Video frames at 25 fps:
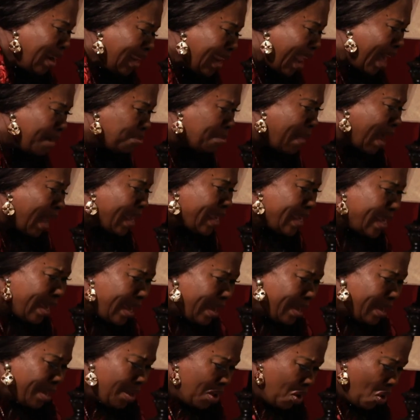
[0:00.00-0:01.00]

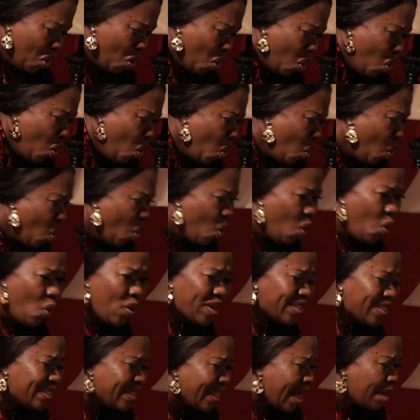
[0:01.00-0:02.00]
Lagbaye, who
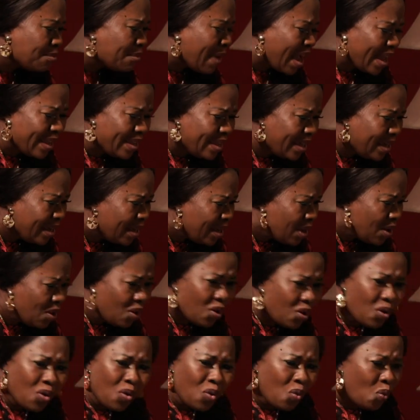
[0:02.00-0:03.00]
is Lagbaye?
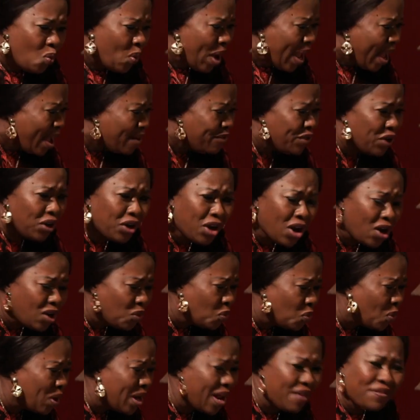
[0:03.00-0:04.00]
Where have you
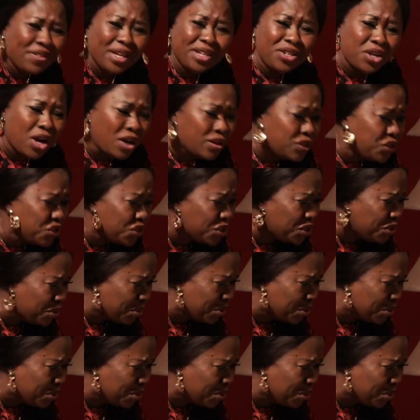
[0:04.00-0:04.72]
gone? What have they done to